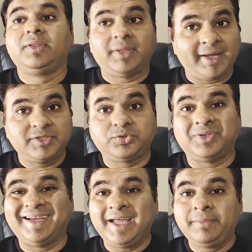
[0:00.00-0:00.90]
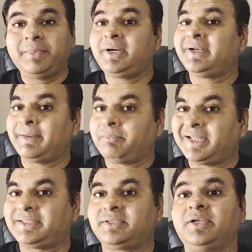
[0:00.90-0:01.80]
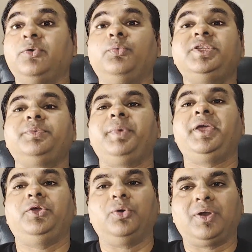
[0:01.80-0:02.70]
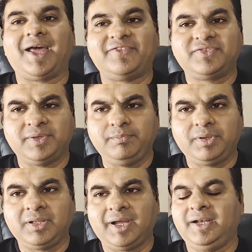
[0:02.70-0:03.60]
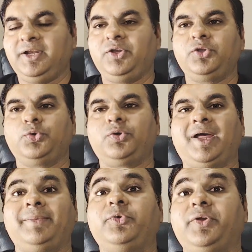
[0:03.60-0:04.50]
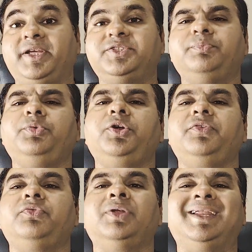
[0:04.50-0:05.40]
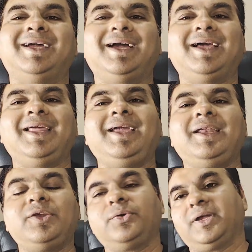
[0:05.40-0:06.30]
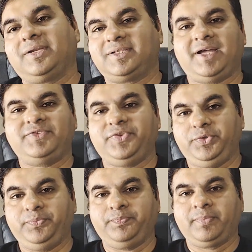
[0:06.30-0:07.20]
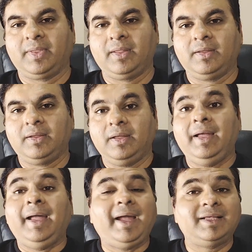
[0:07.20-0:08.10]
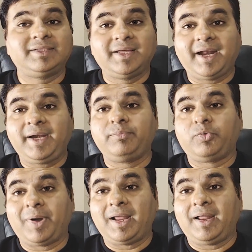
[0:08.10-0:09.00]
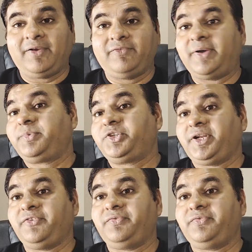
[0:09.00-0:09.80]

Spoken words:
thanks to the inbuilt templates, which make your life simple and in no time creates beautiful and clean looking designs for you. It's great mobile and web sharing